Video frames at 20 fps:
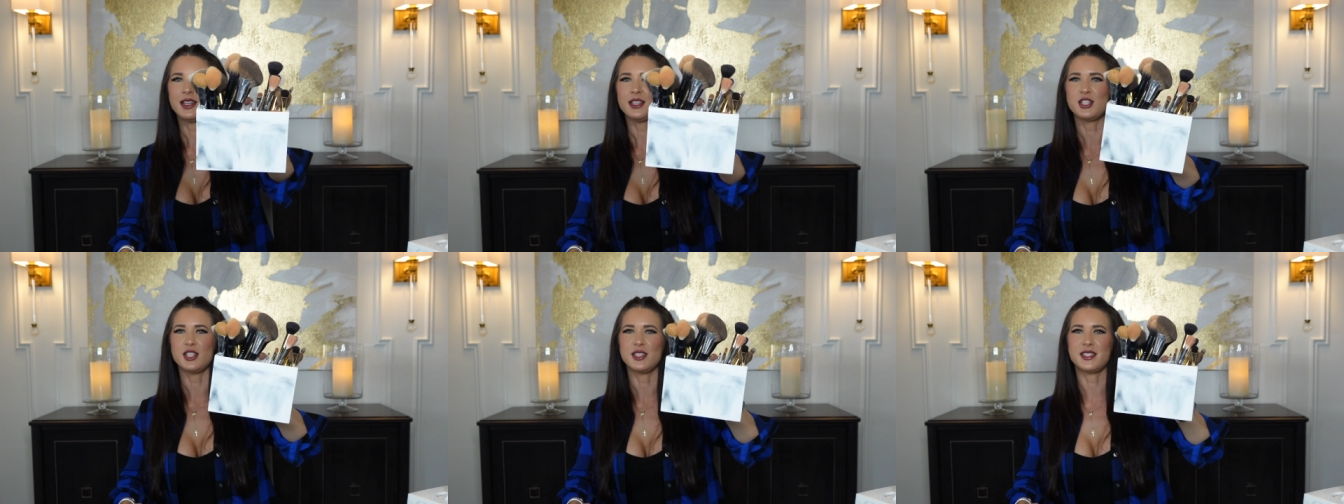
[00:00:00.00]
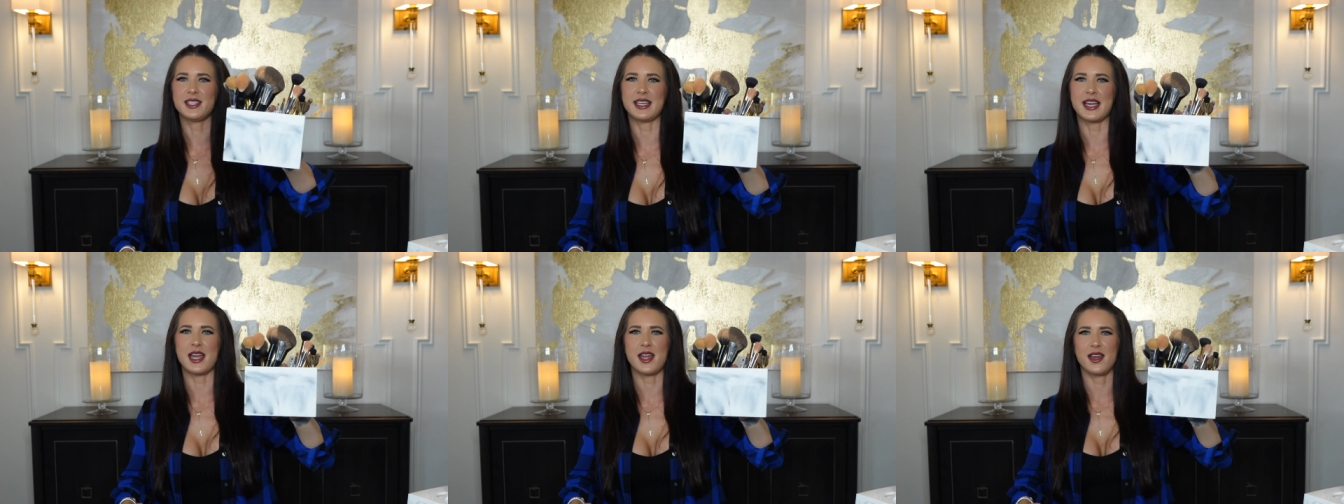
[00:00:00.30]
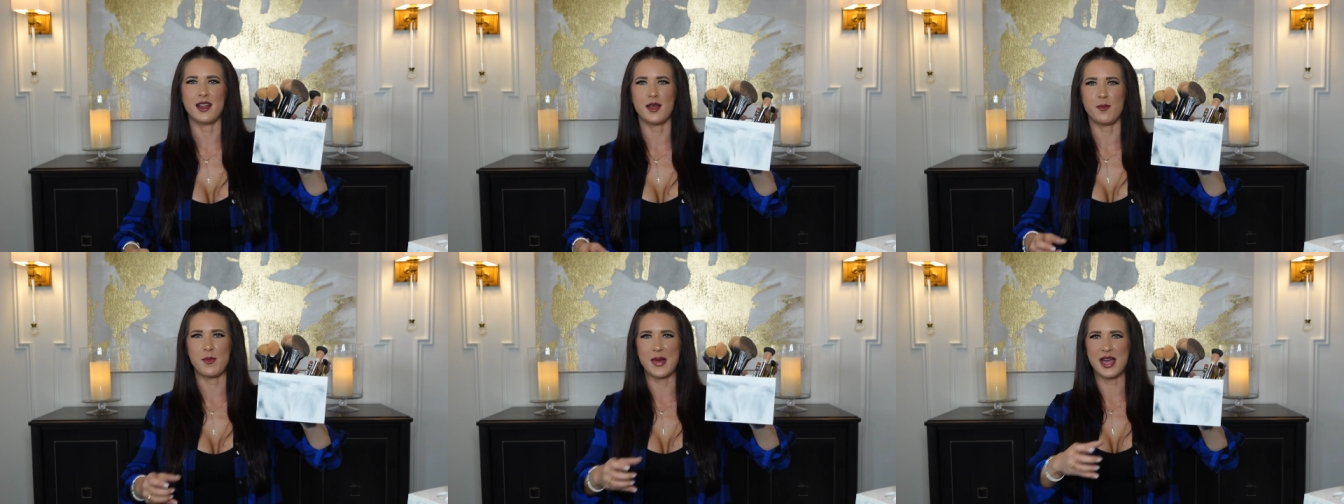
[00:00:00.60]
just
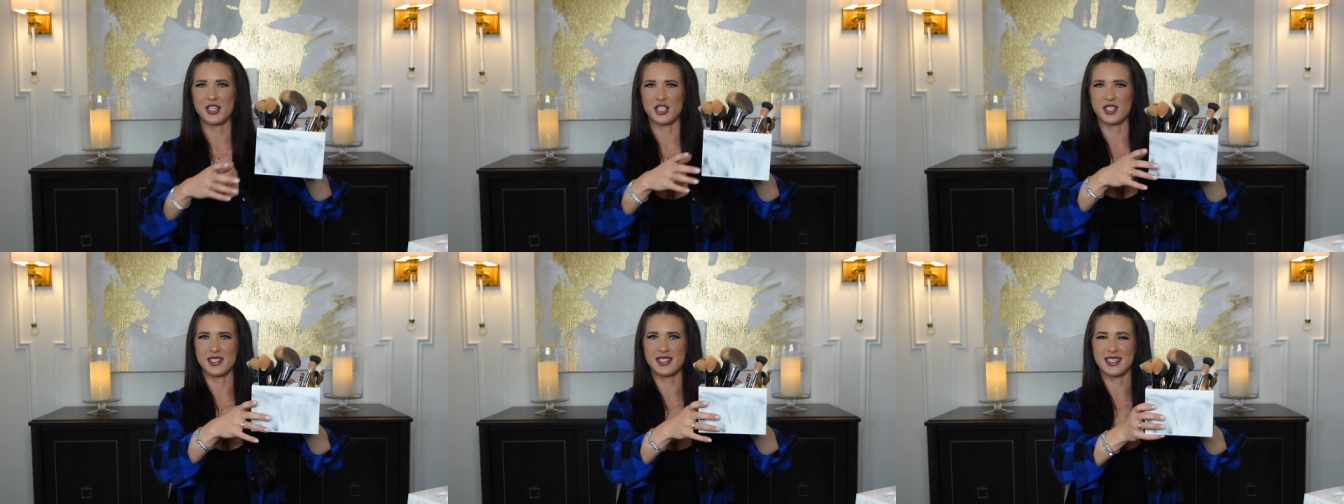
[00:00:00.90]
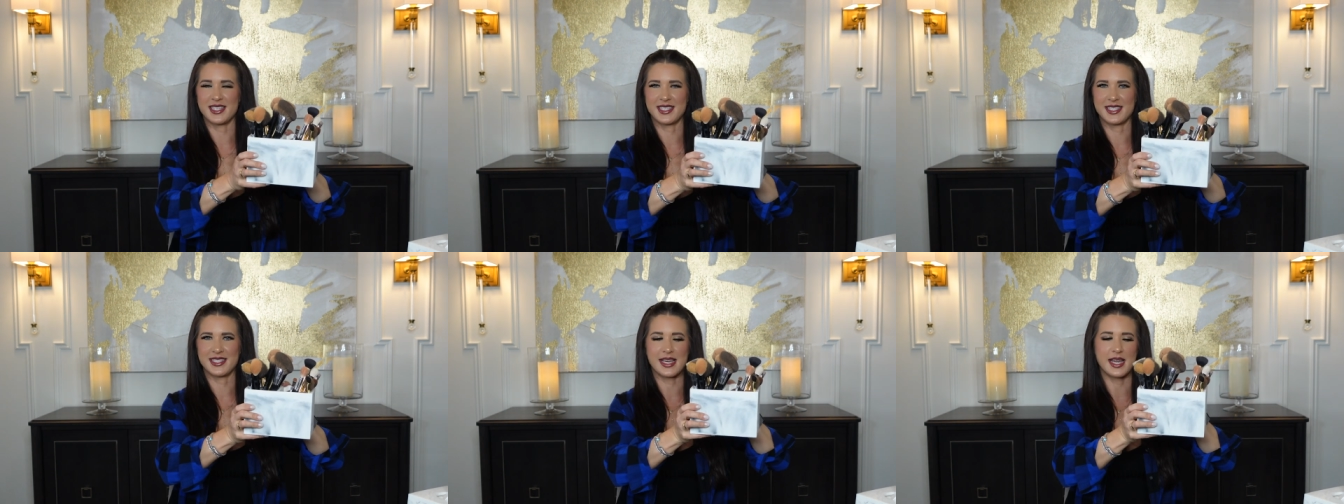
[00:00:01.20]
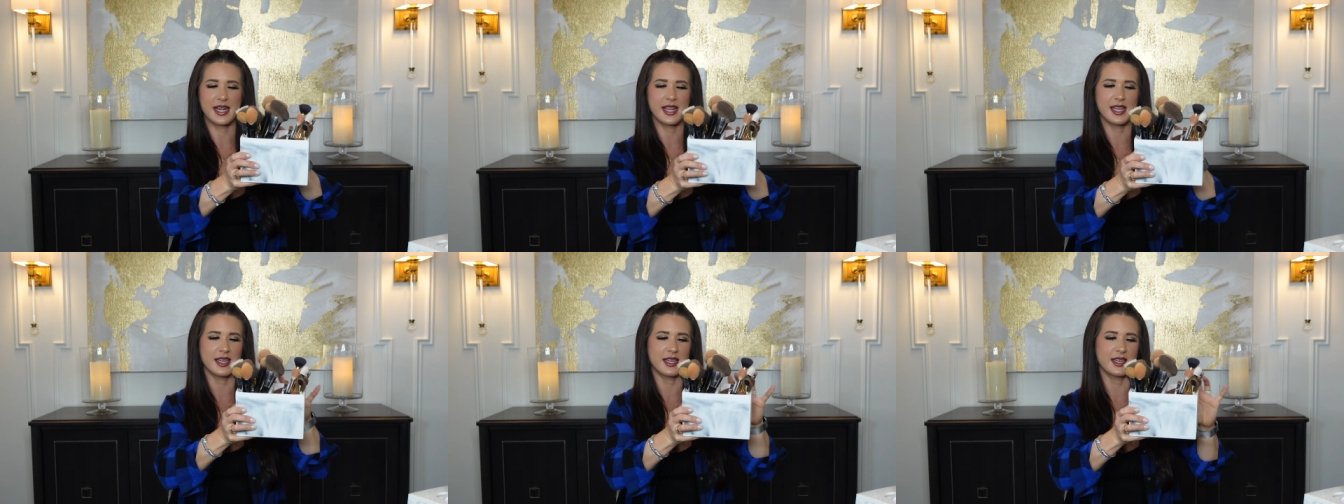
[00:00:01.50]
again, matches the
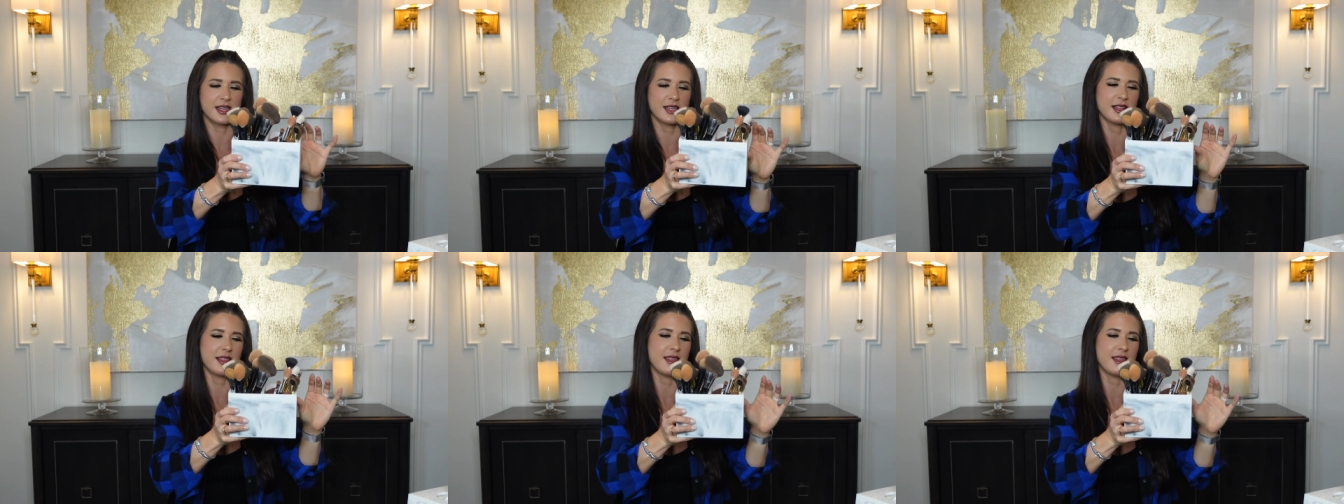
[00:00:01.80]
aesthetic.